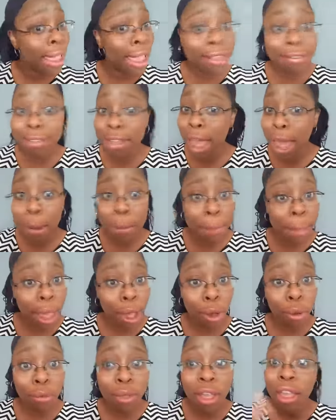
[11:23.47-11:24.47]
It's not
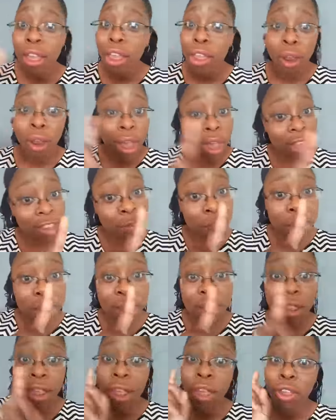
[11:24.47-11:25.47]
about your
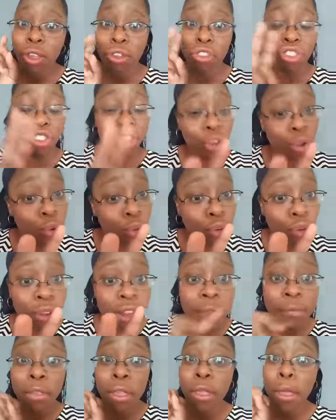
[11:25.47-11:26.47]
husband, your
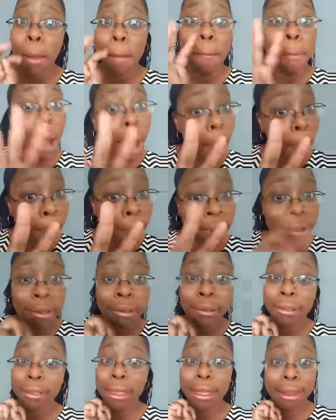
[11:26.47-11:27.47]
children, your
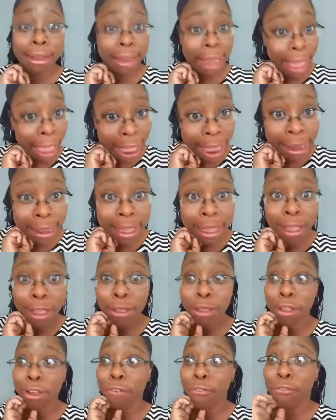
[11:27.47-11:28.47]
mama, your
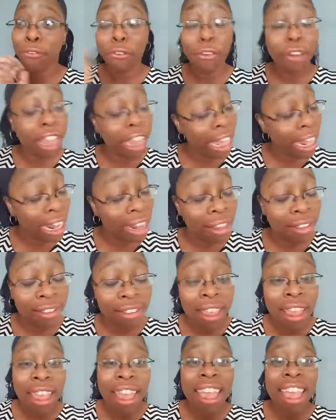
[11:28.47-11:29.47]
daddy, your
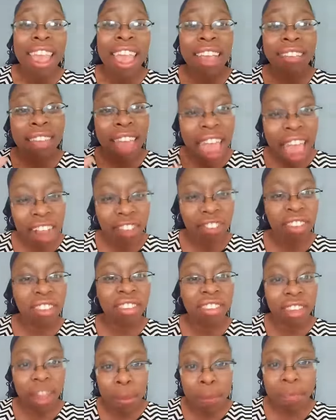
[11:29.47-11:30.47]
friends. It's actually
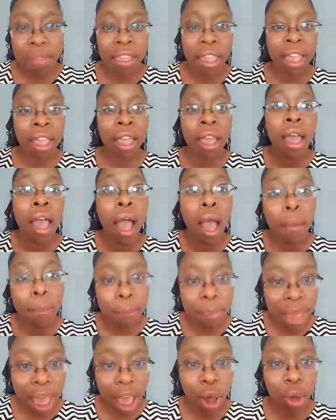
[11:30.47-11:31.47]
something
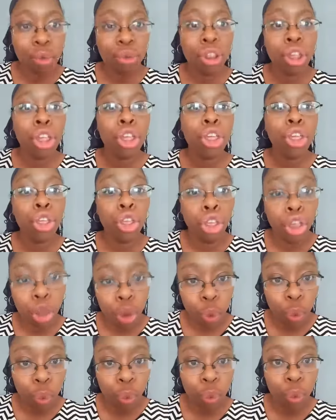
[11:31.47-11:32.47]
about
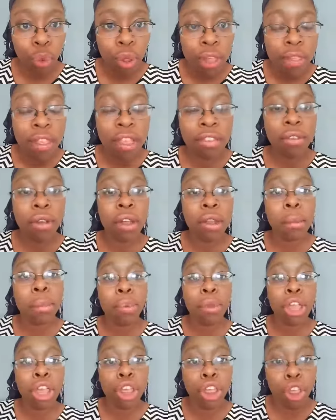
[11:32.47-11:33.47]
you that's going to
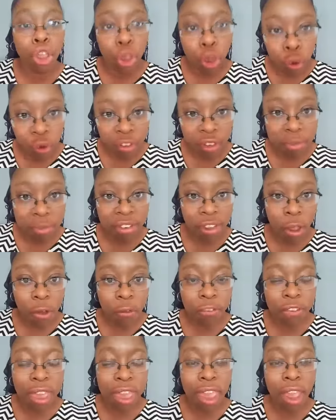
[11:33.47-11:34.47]
bring you some
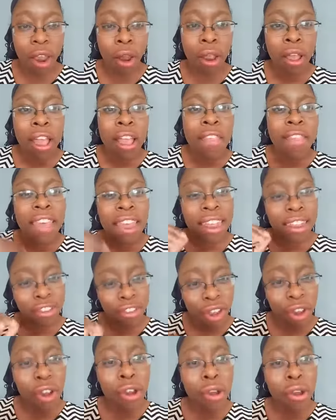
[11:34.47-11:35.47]
self care that
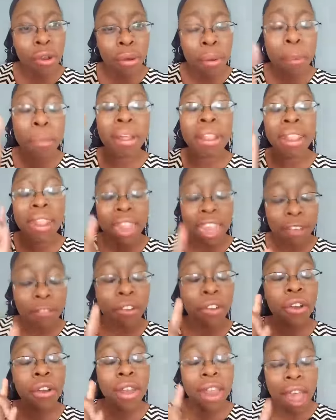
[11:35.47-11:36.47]
in turn,
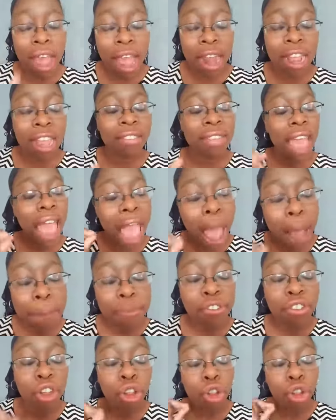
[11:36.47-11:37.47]
believe it or not, is
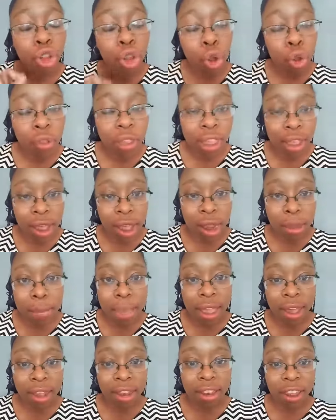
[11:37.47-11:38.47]
absolutely going
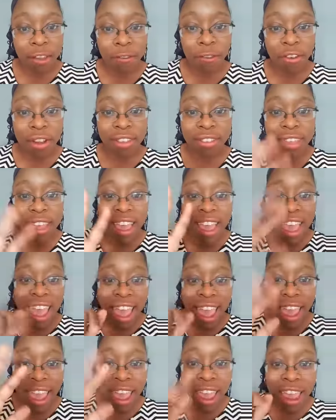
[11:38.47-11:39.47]
to make a difference
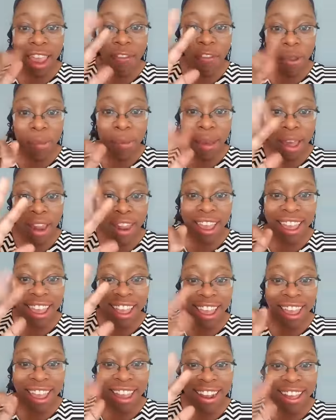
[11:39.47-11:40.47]
Hey, everybody.
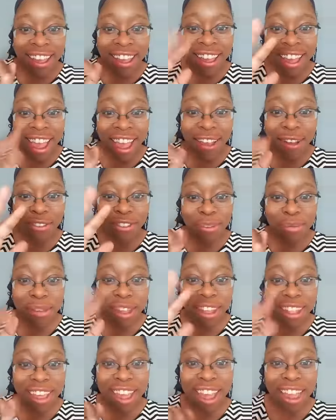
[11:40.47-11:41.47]
Hey, Anna. Hi,
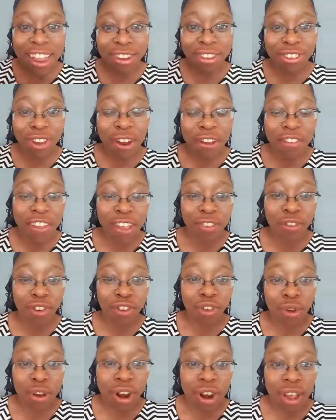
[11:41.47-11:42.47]
Jamila. Hi, Ashar. Thanks
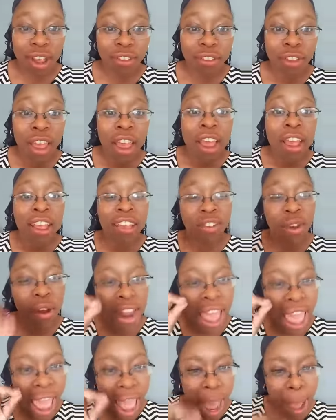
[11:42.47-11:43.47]
for joining us. It's
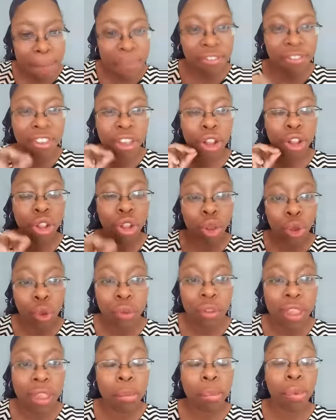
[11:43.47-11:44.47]
going to
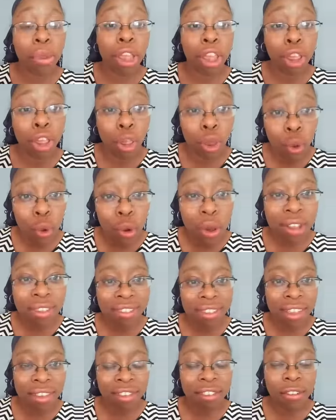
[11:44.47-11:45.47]
absolutely bring you a
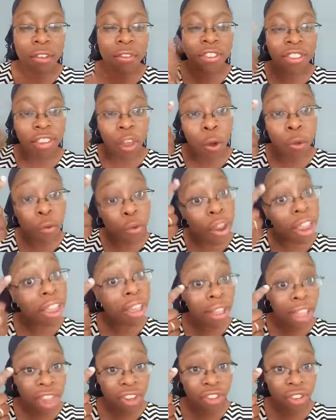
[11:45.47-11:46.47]
sense of self
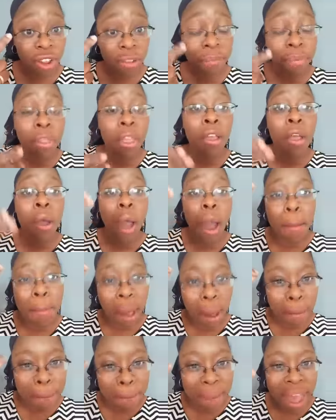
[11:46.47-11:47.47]
regulation
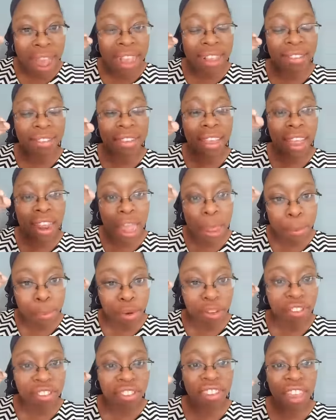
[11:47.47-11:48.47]
about mindset and
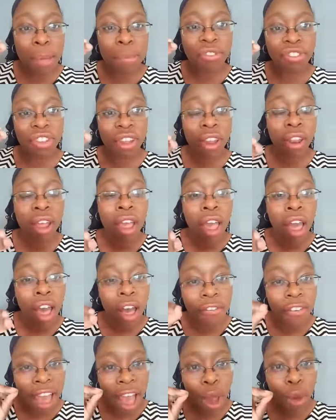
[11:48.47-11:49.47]
perception
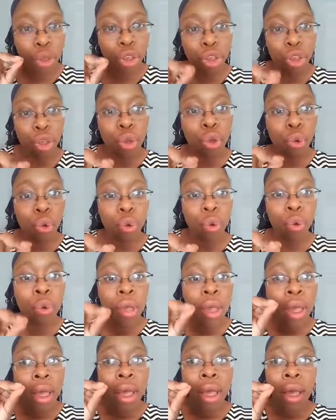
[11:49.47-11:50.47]
of how
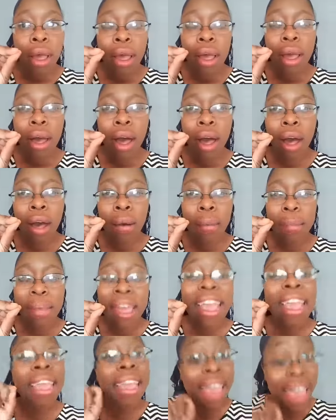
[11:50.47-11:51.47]
you
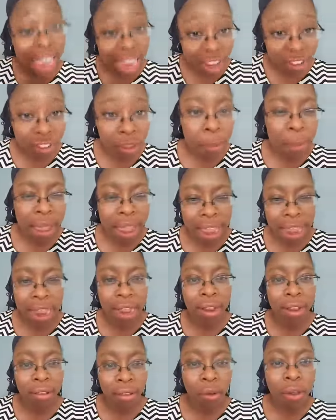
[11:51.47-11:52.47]
um, engage the
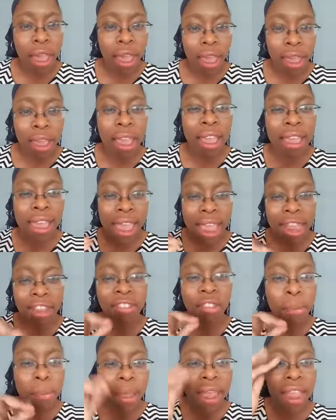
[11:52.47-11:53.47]
pain, okay?
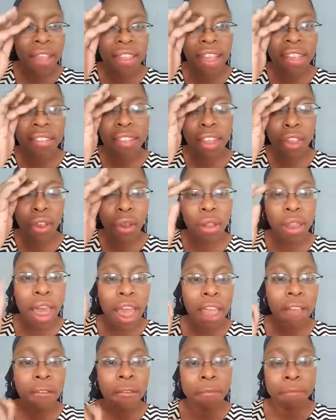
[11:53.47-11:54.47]
Engage the pain that's in your
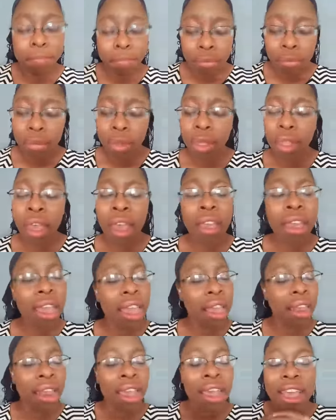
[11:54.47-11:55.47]
life.
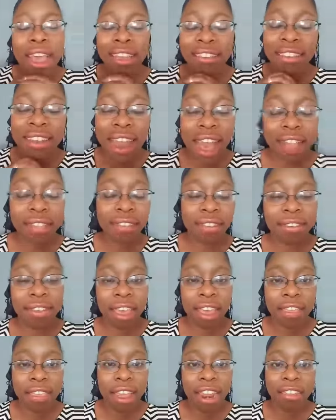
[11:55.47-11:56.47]
Again, it's not to
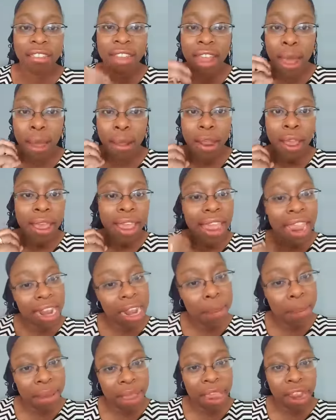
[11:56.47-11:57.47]
say that it's not
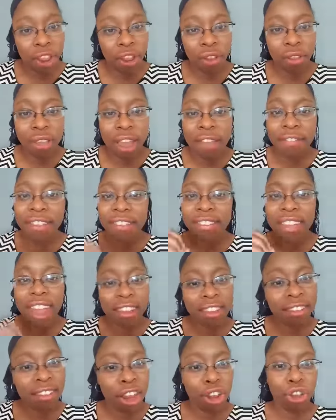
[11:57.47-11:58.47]
any pain in your life. It's
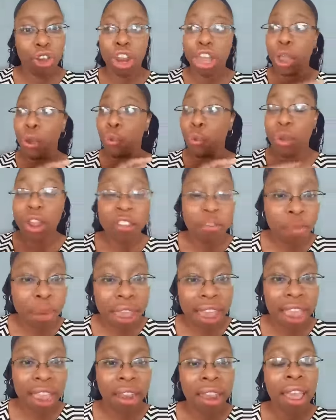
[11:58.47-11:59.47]
not to say that you're going to get rid of
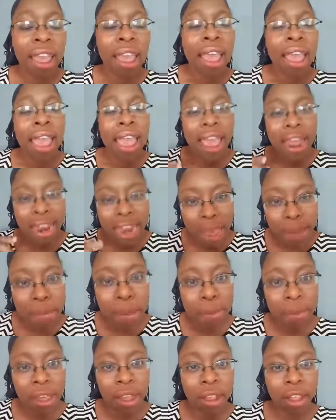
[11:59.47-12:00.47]
pain. And let
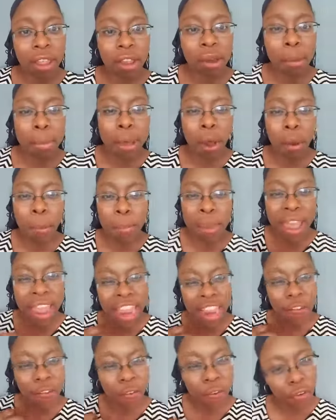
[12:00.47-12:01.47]
me be clear about
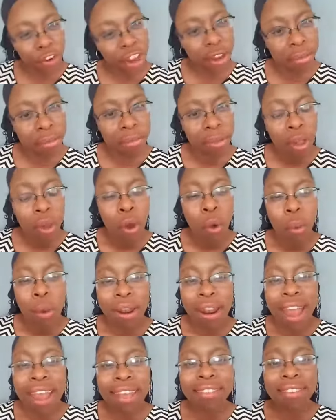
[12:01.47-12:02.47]
pain freedom.
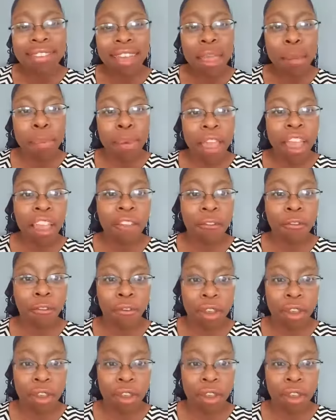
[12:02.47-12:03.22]
When I say pain